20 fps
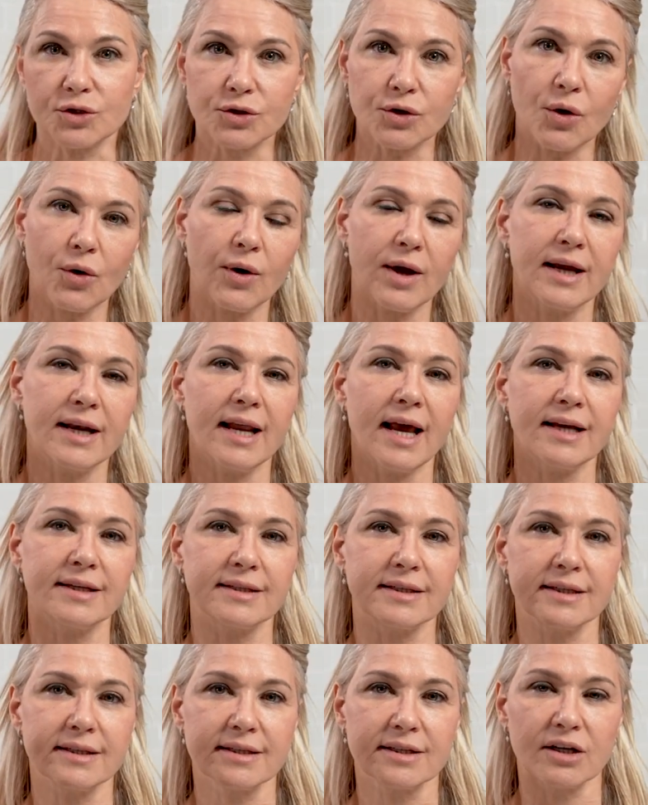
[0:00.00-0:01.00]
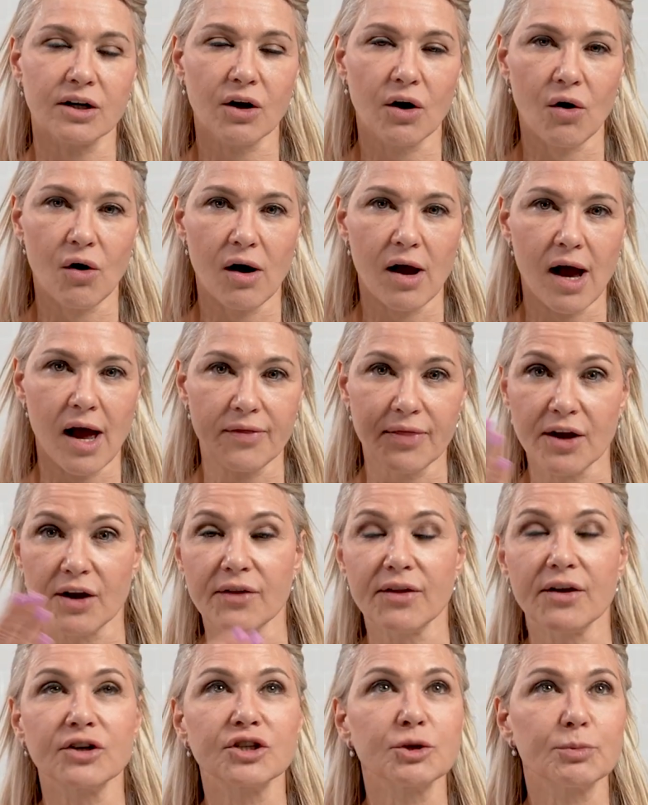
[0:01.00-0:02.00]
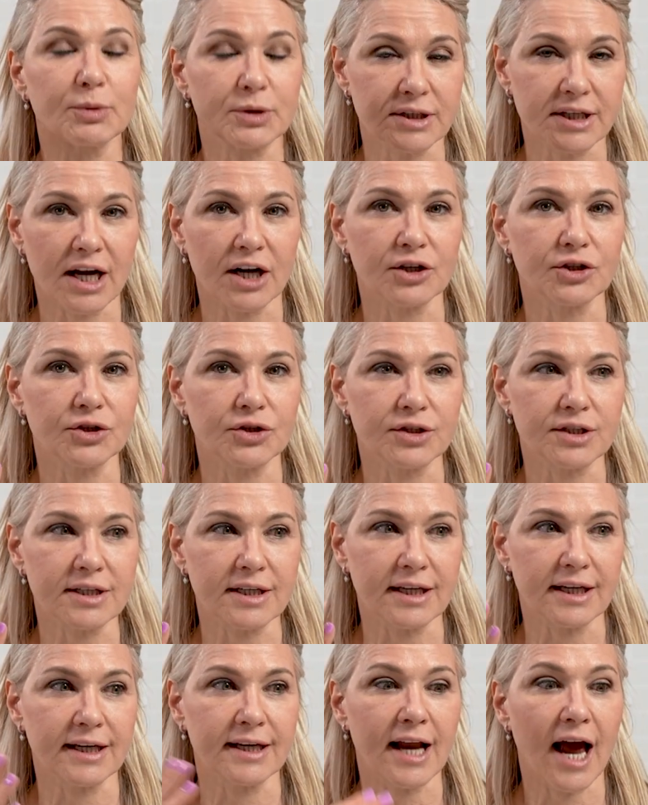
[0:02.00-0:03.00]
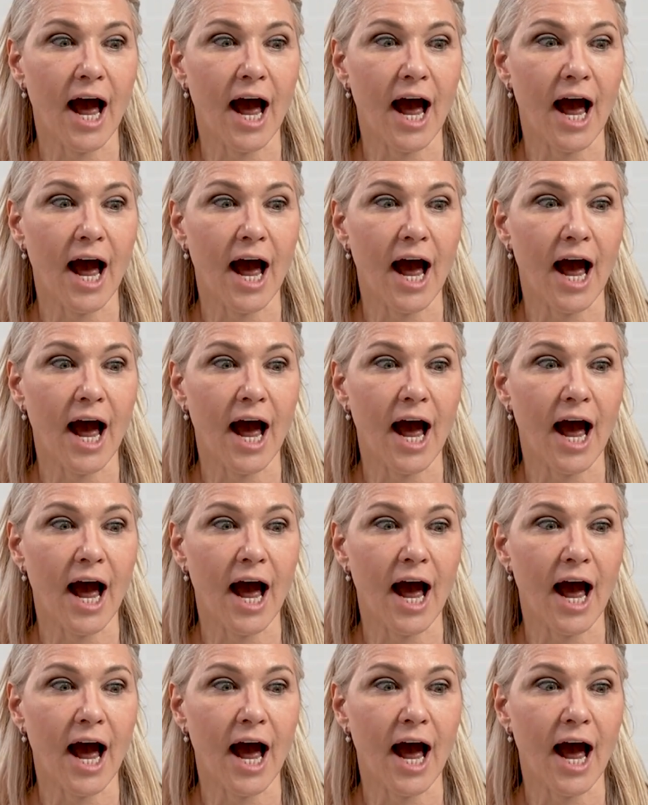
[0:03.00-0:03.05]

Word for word: So in essence, they're there to protect your skin,